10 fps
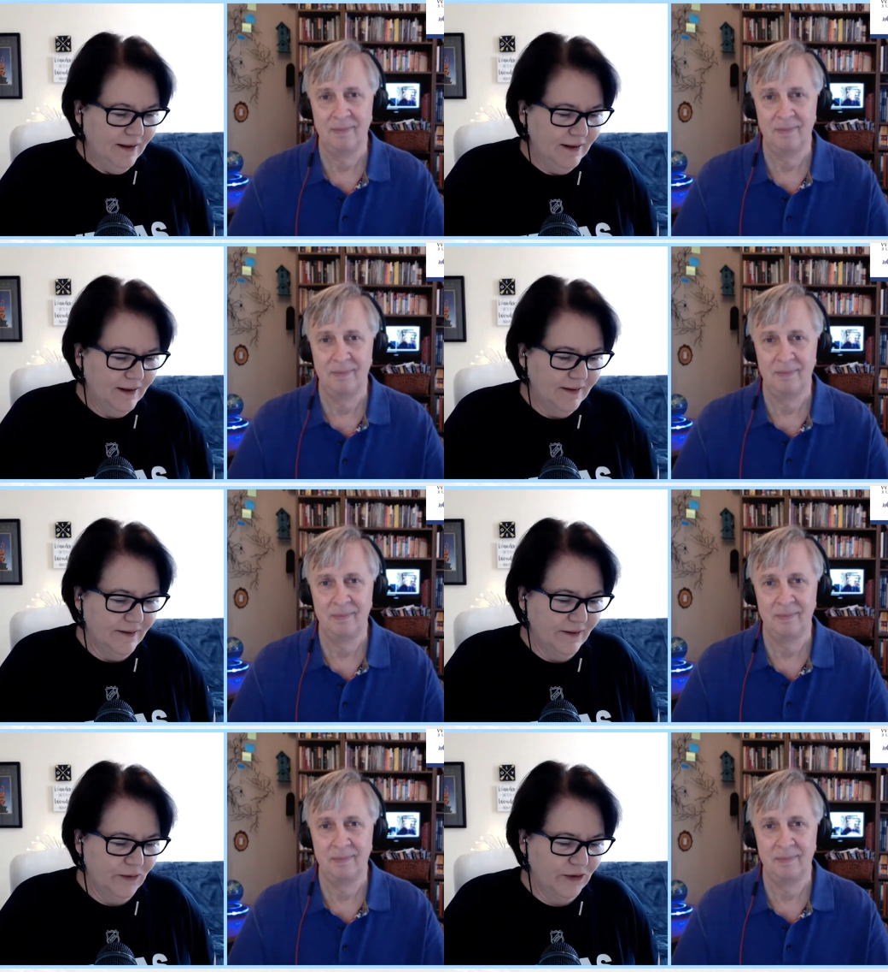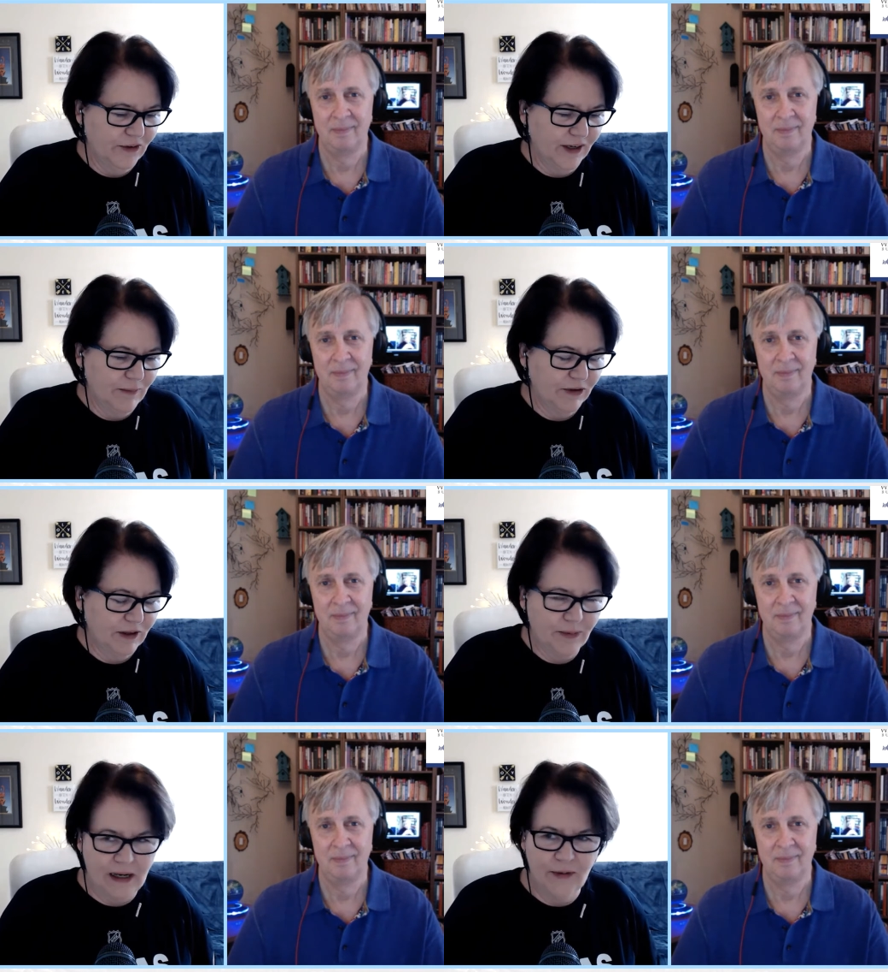Speaker 1: uh, was on
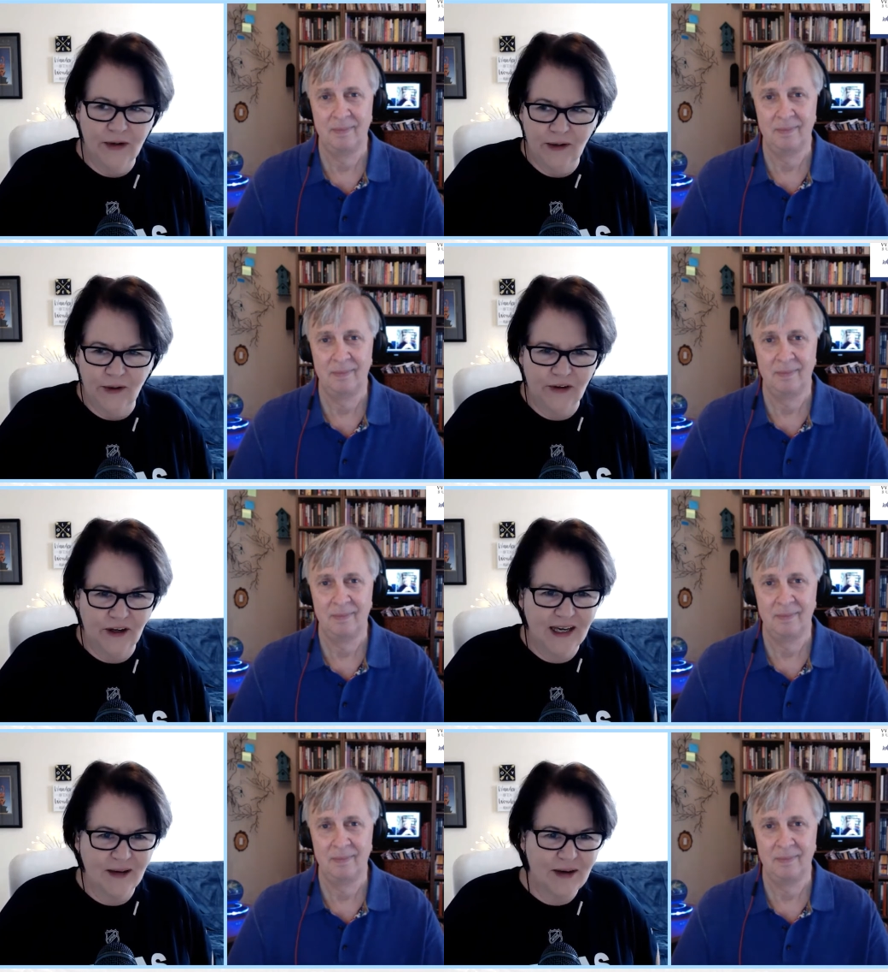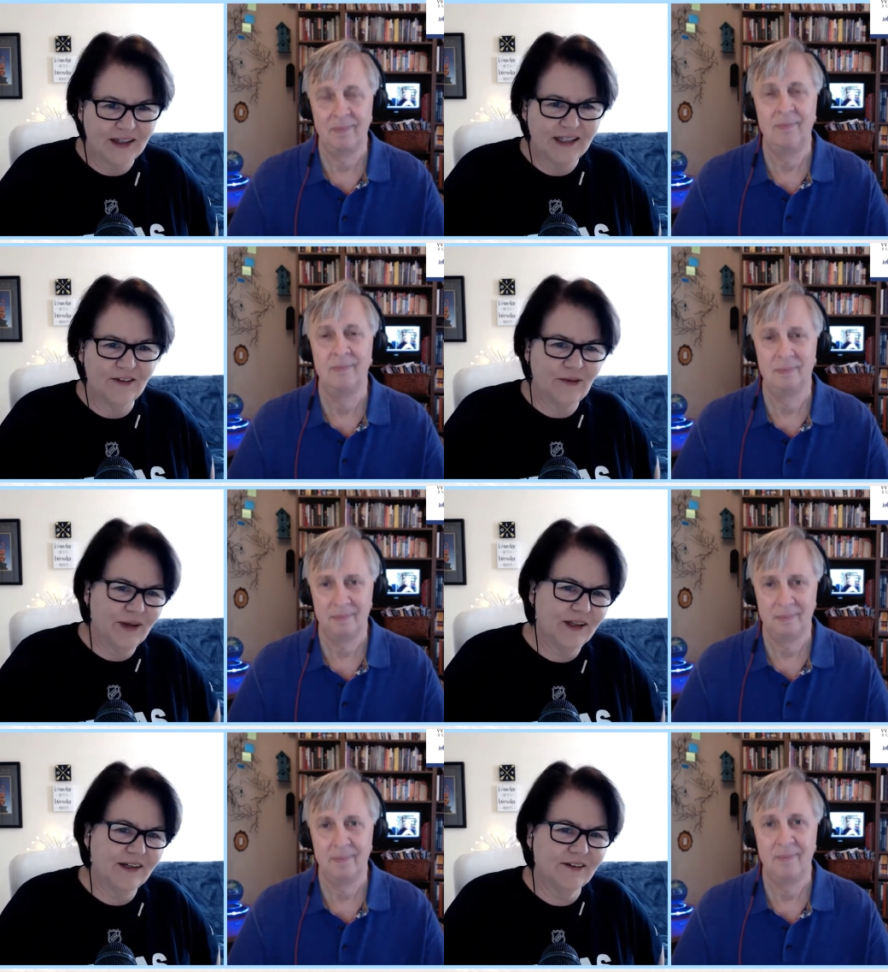amazon prime you and i were talking about things that we
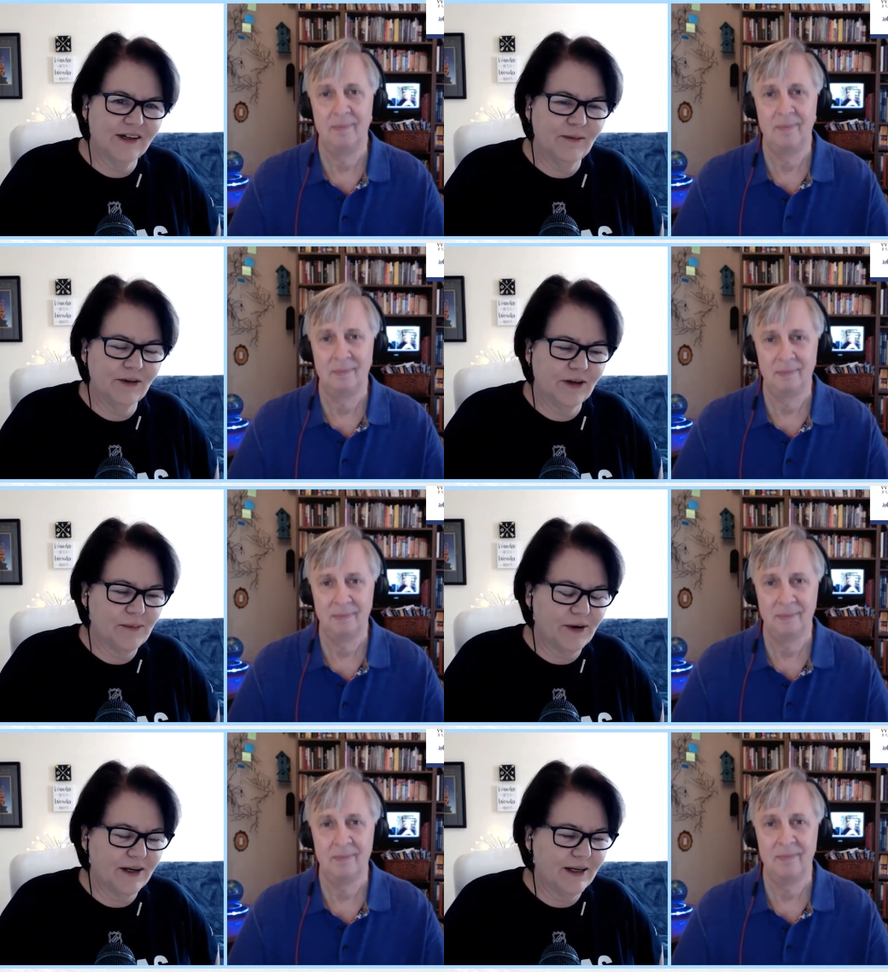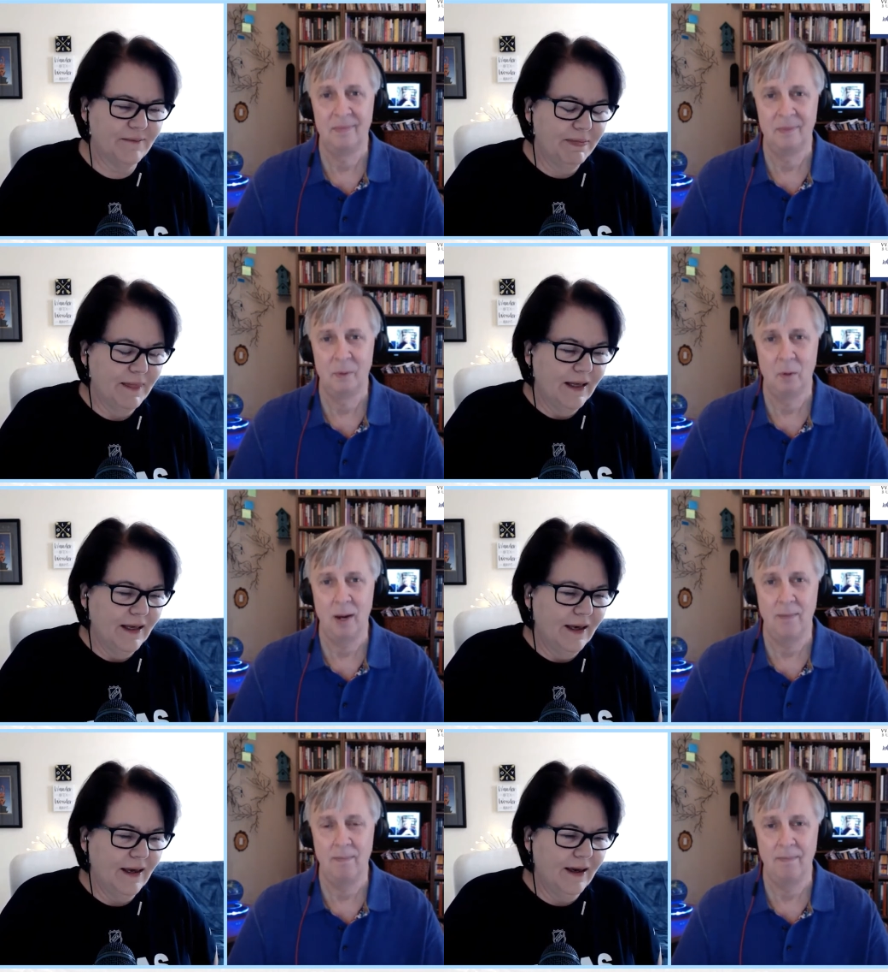liked on amazon prime right
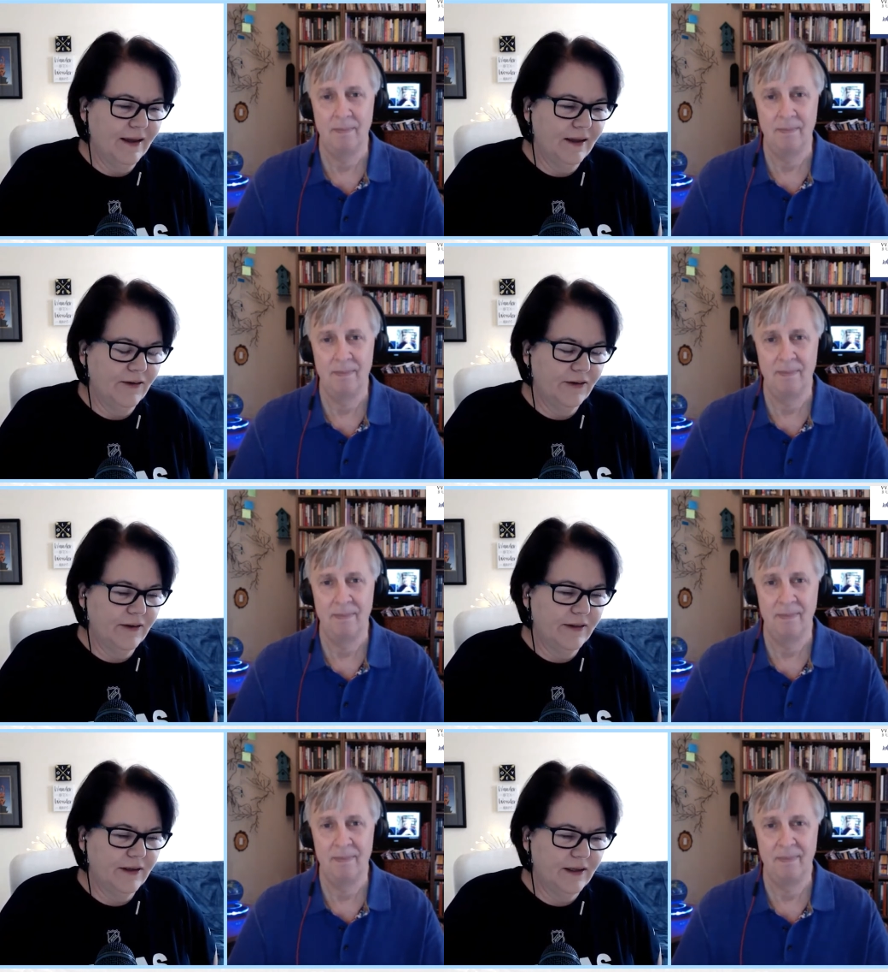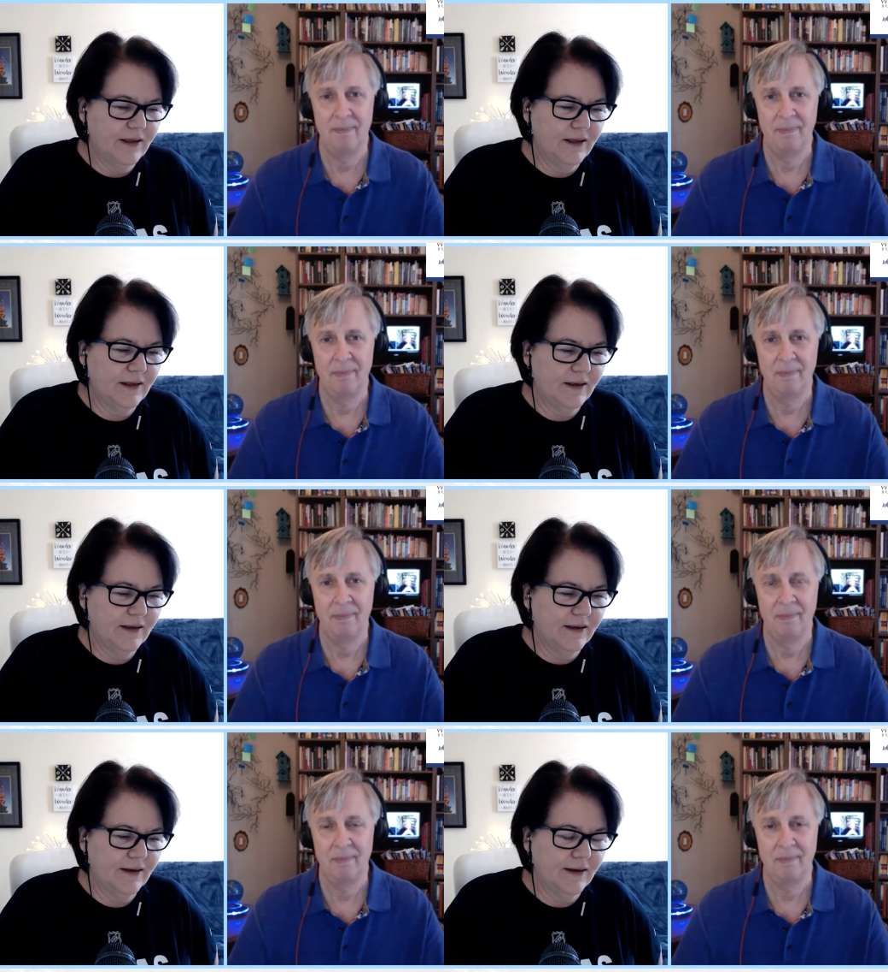and
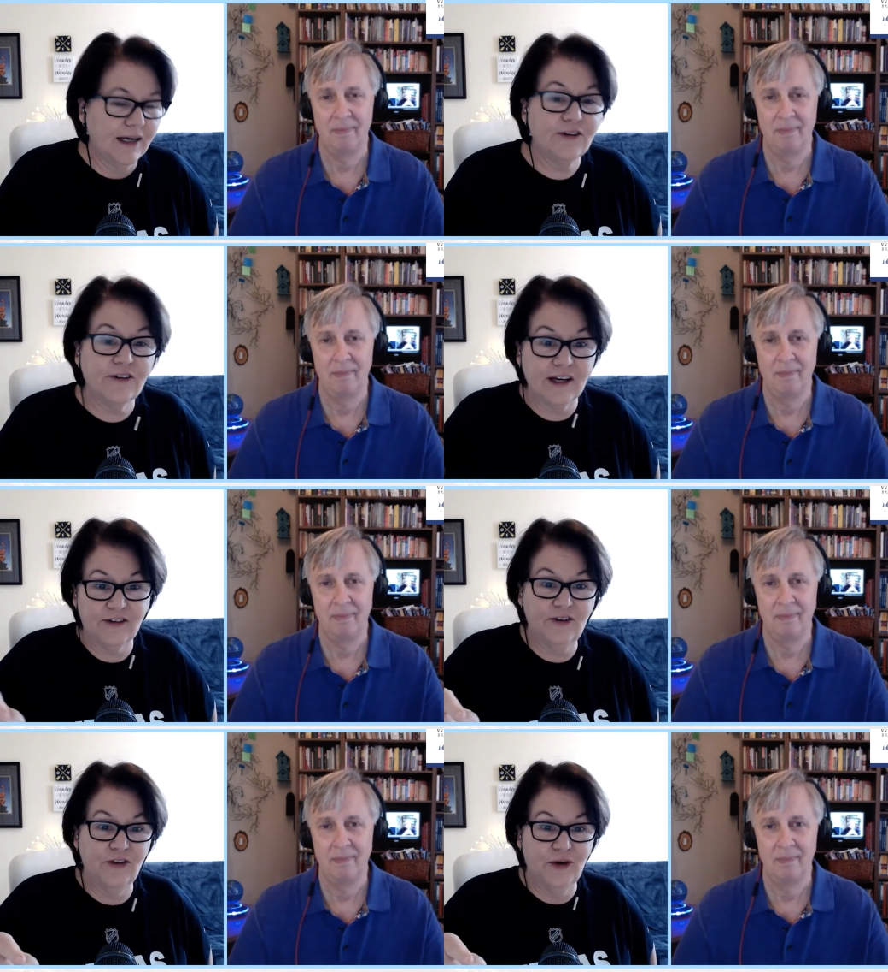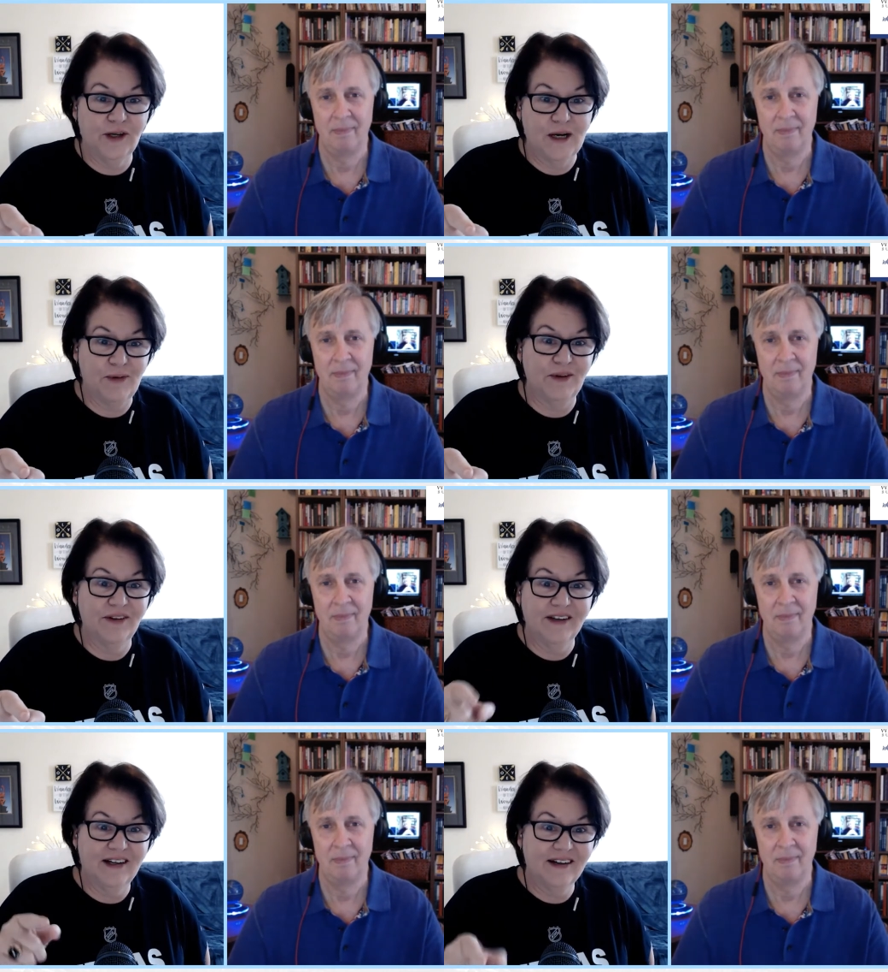the uh, i texted you a couple
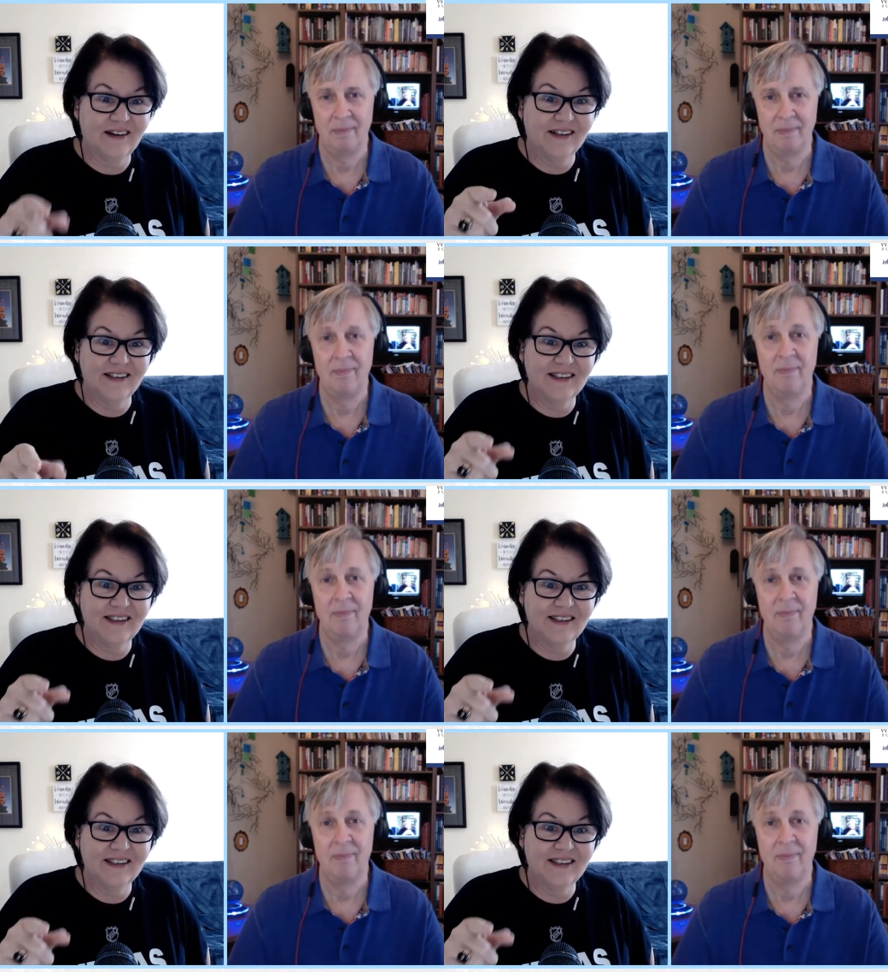that uh,